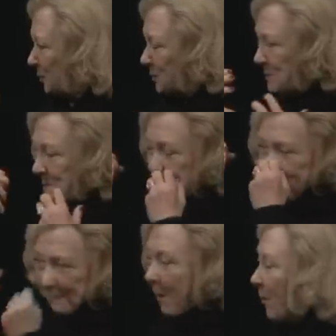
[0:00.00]
the world
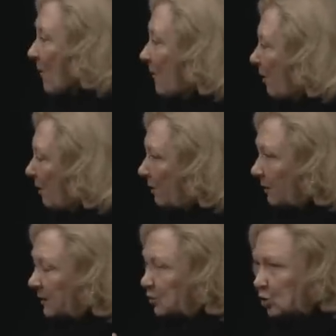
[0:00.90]
what was important to
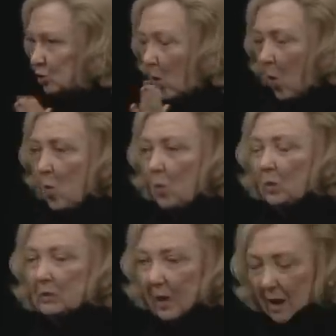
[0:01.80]
us. That
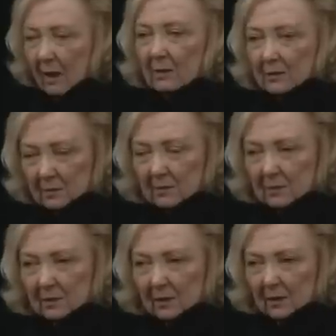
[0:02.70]
was a
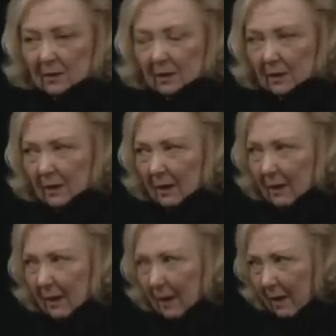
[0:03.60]
powerful seven
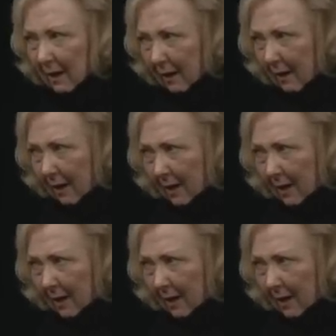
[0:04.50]
days.